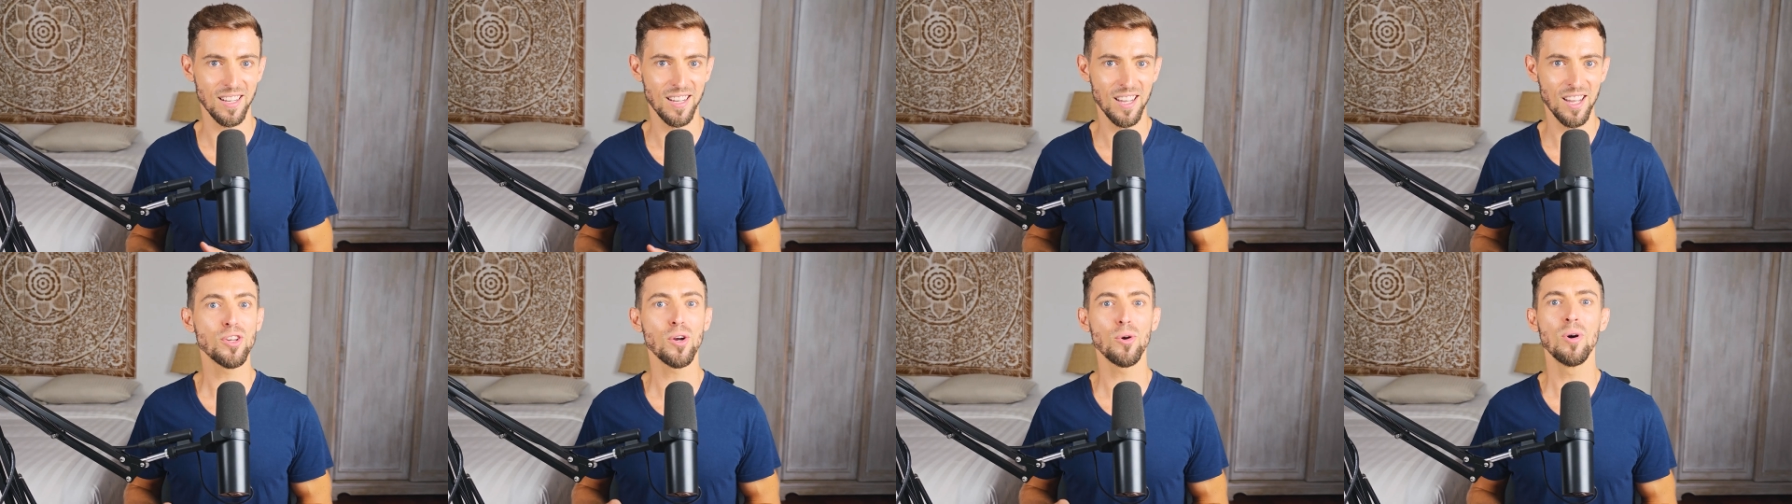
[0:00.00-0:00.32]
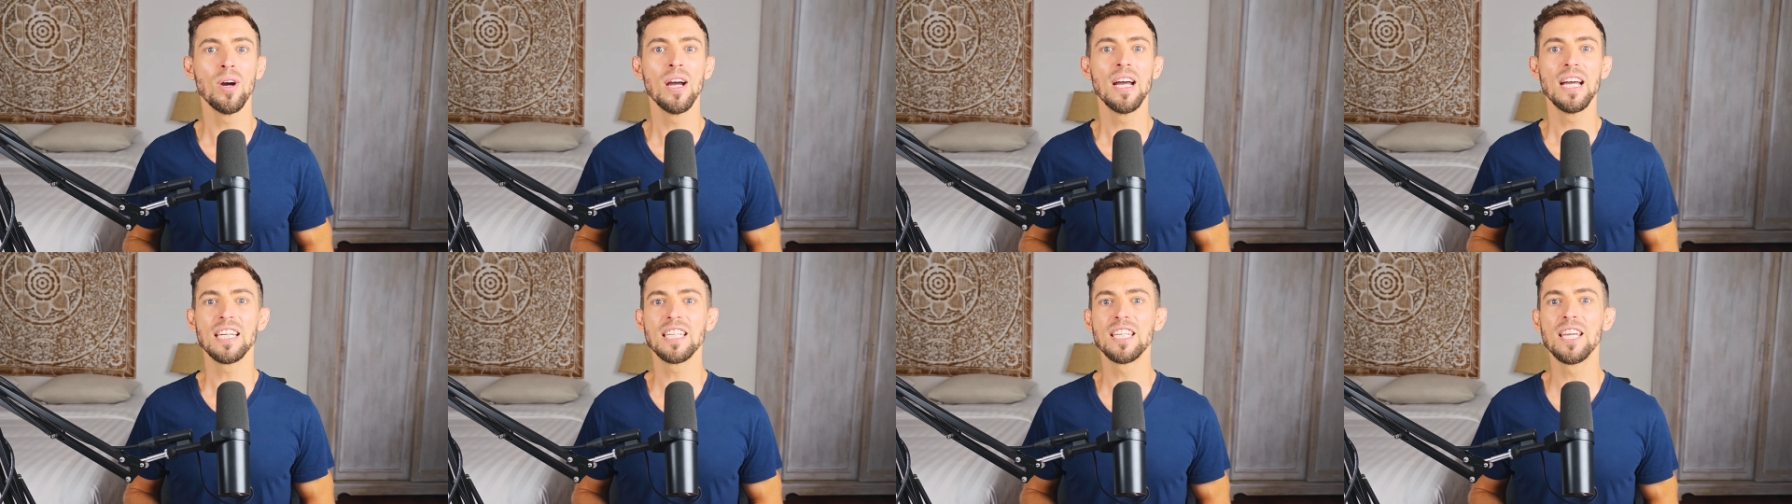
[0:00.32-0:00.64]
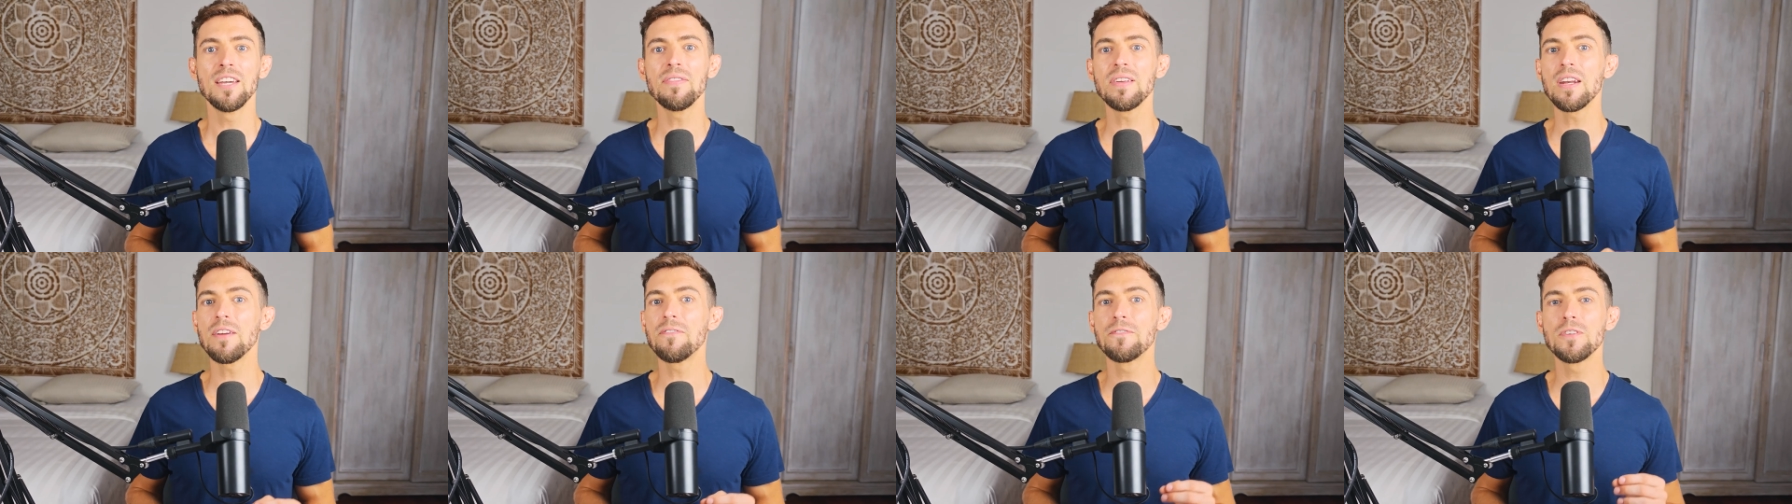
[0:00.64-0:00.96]
So
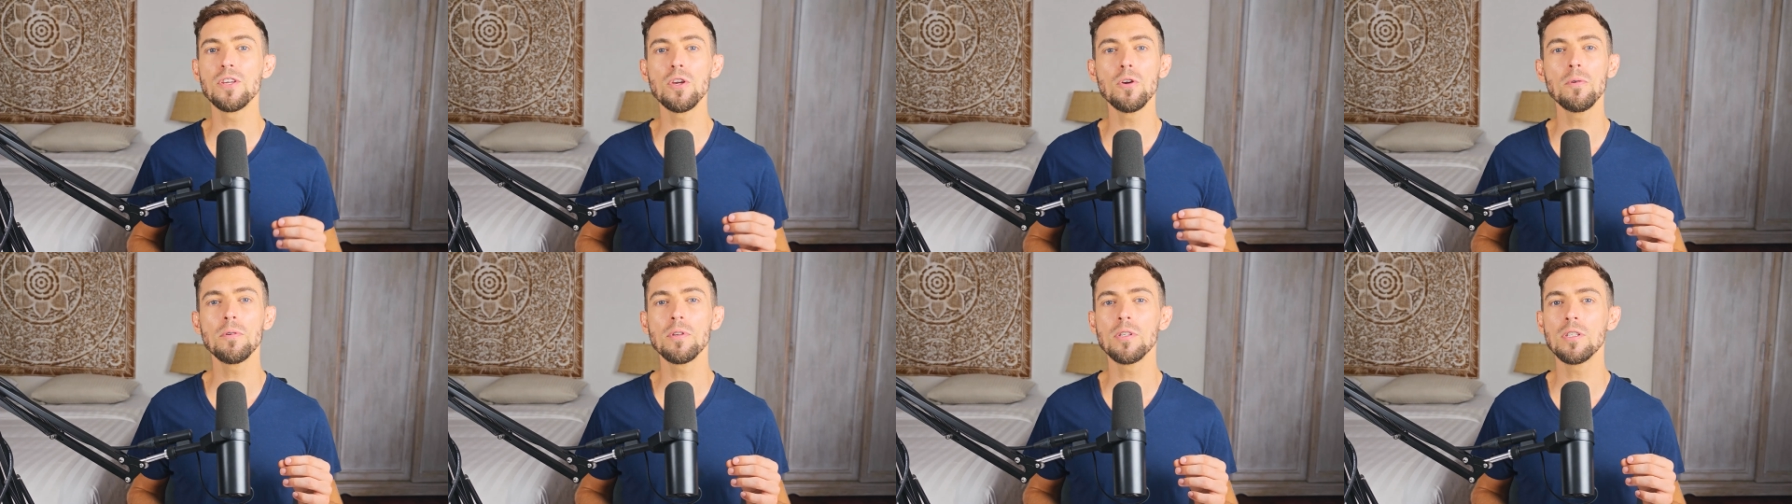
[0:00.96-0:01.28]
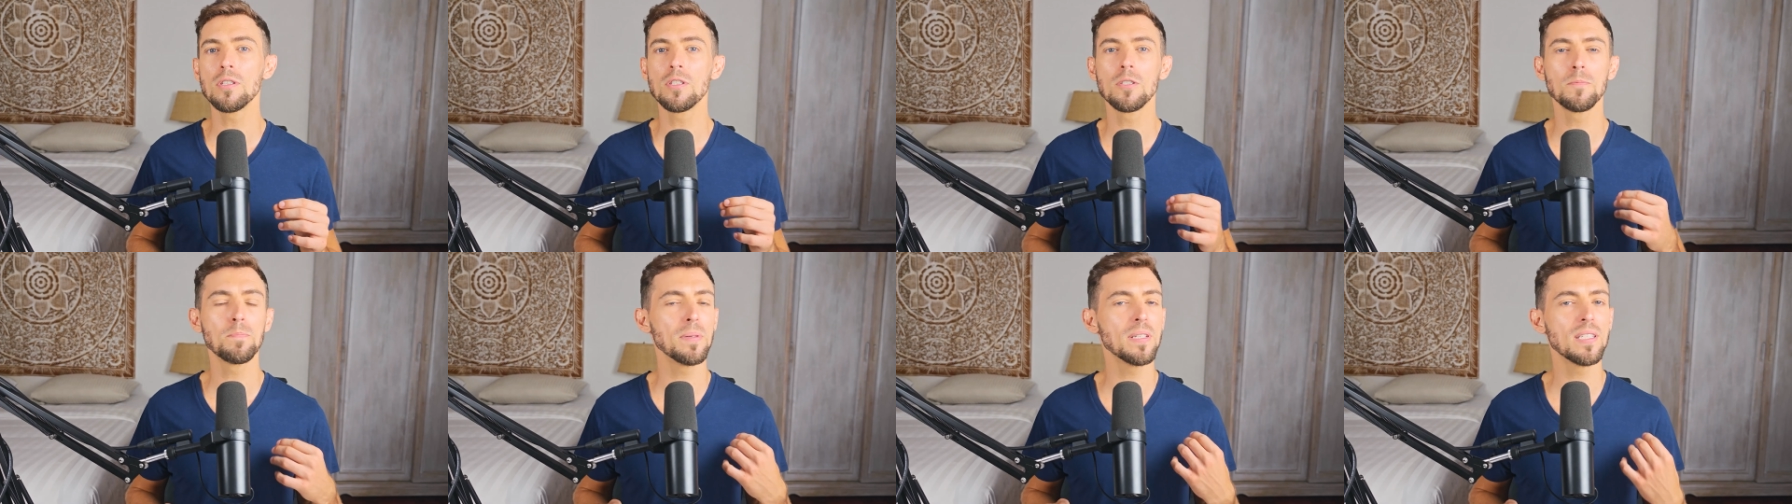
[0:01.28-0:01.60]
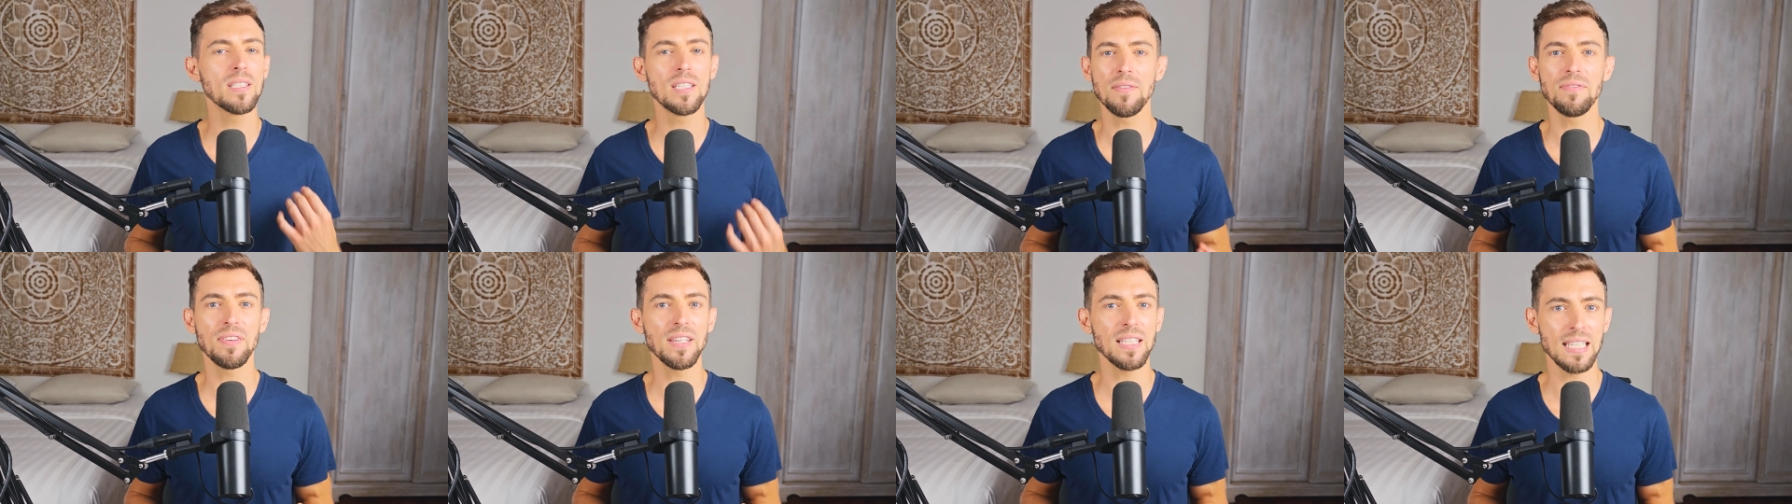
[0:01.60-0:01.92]
give it a few
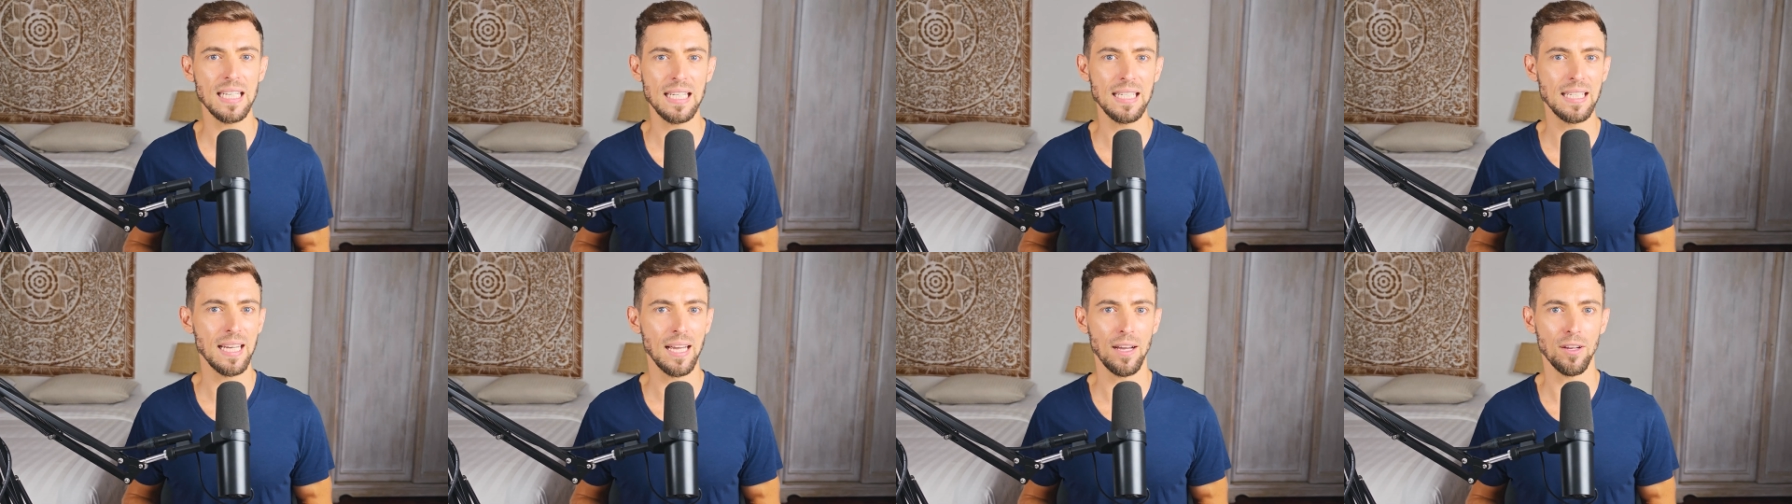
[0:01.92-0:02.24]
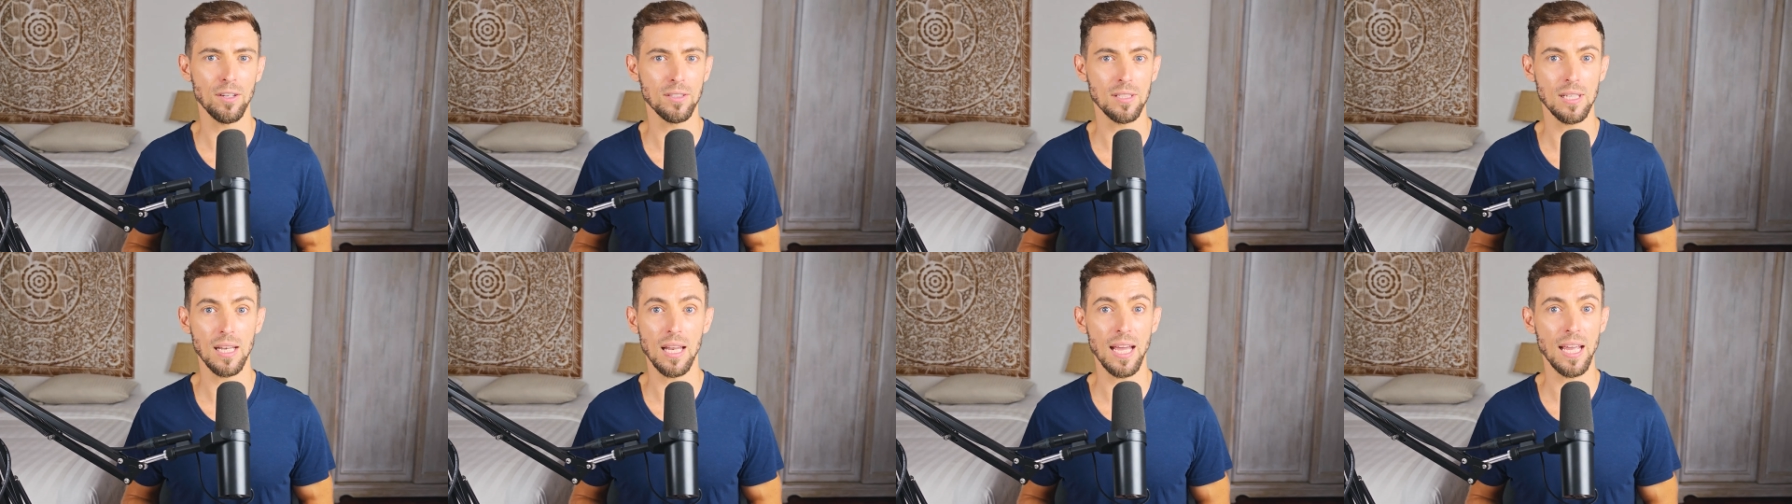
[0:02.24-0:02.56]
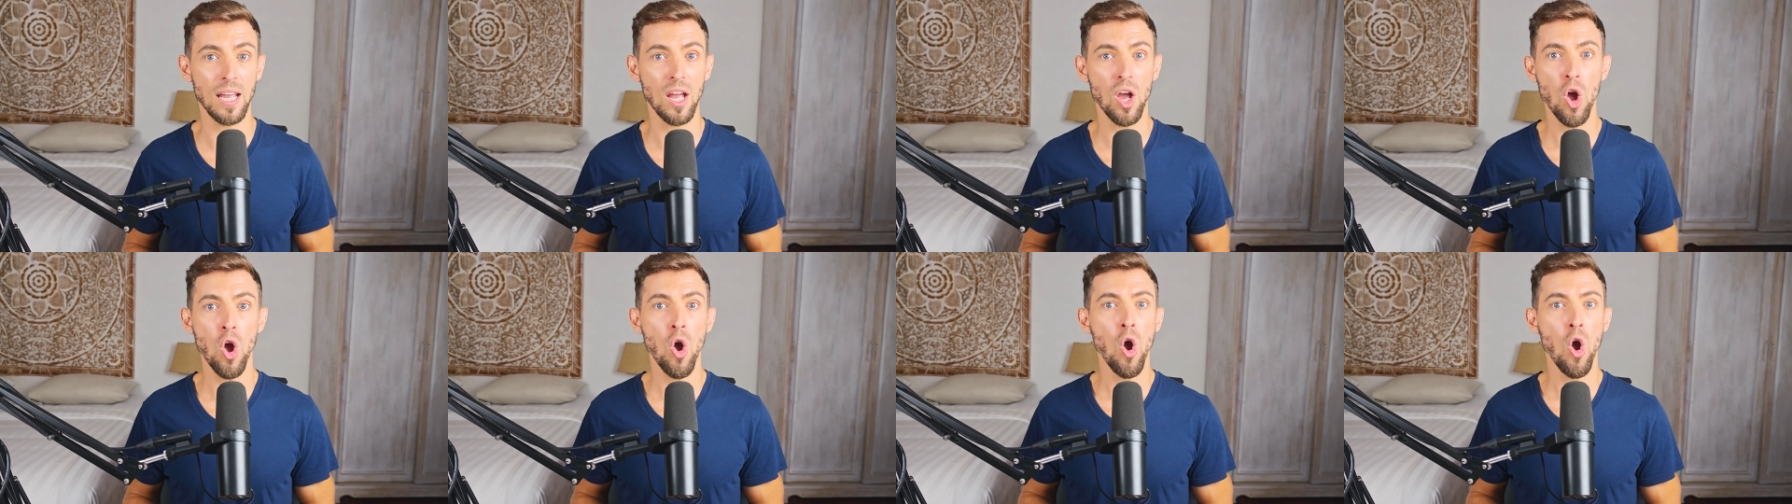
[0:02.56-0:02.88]
specific details like